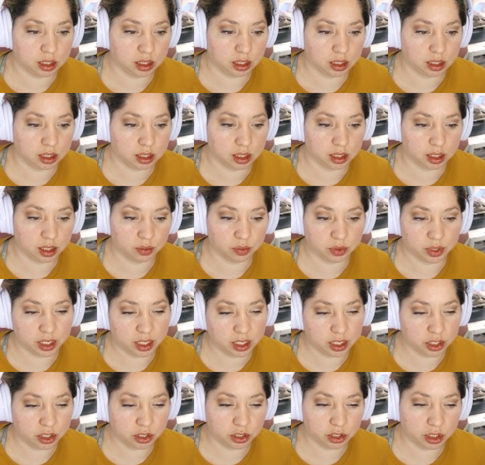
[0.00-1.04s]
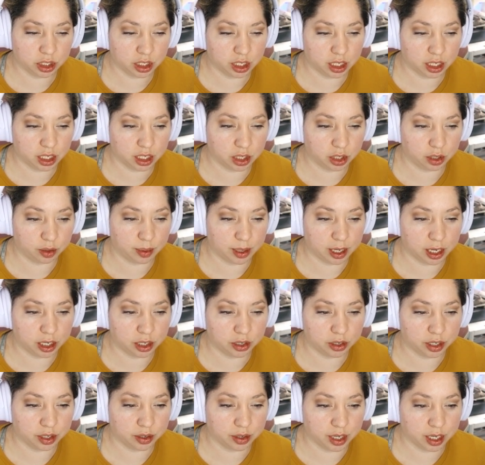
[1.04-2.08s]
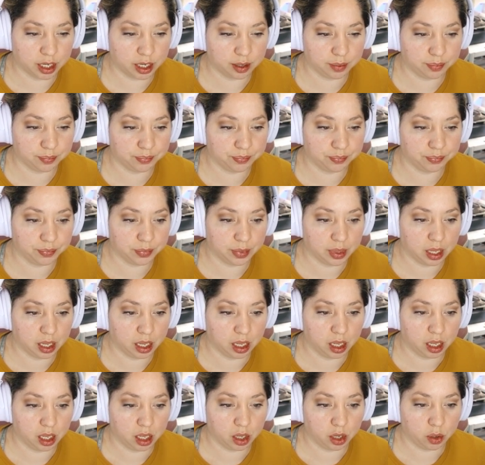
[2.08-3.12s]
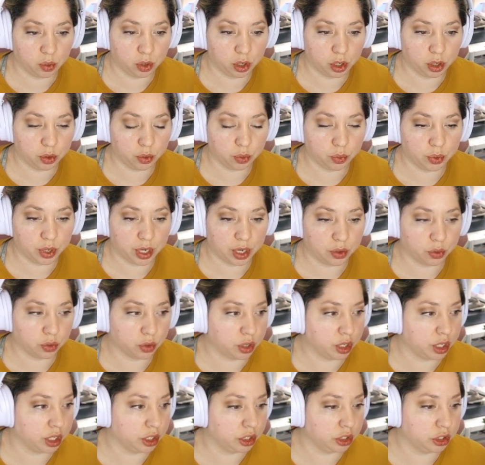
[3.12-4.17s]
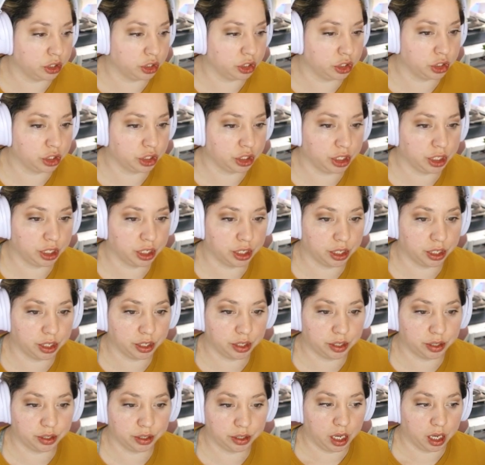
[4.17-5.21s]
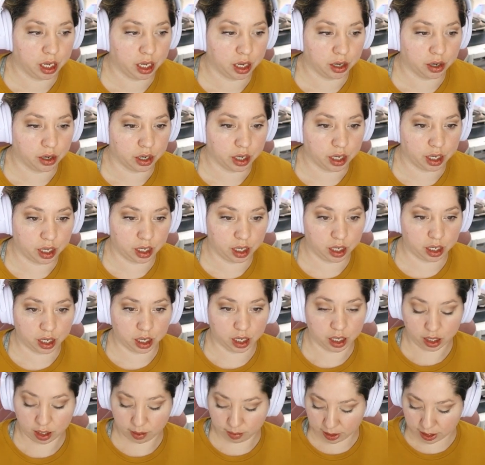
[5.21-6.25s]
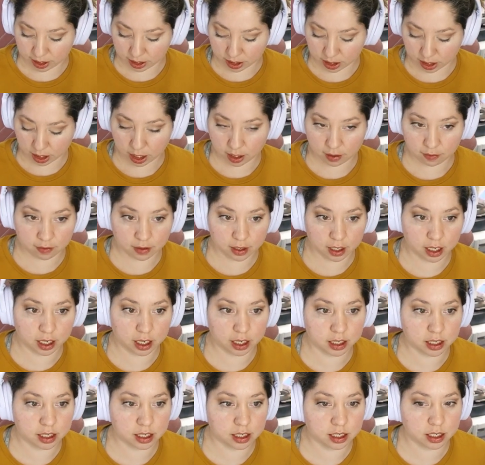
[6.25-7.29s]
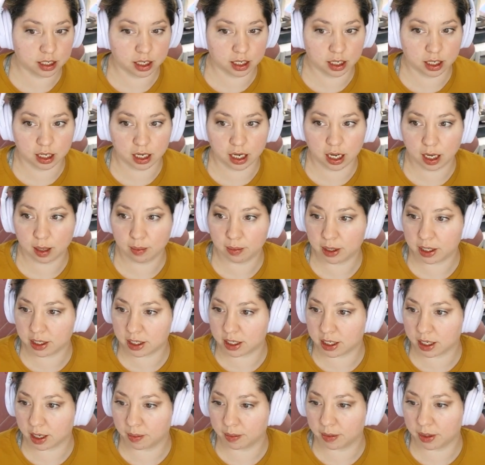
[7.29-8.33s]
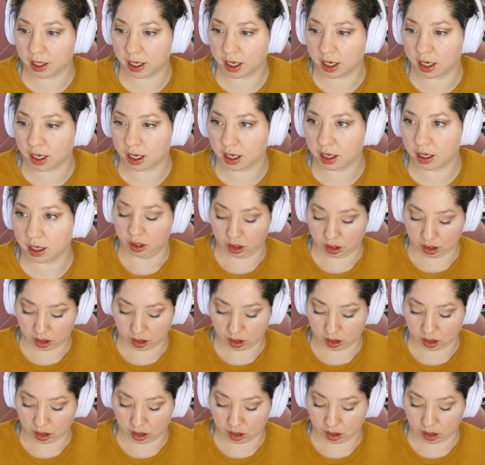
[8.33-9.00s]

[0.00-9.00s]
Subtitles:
like red's usually like low battery, right? We'll go red orange here. All right, and let me save this, name it something.